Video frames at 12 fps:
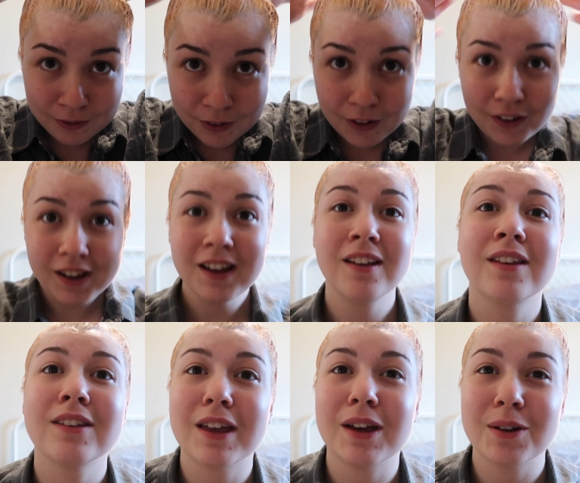on for longer.
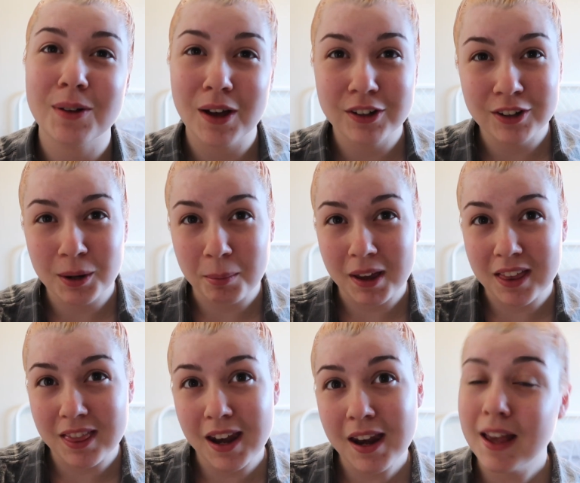So I'll check back
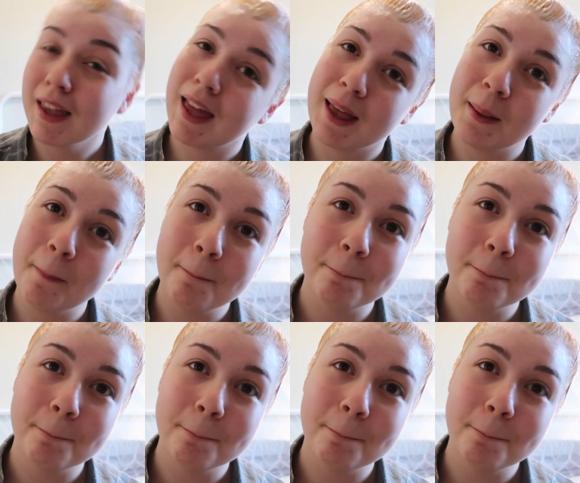in then. Okay,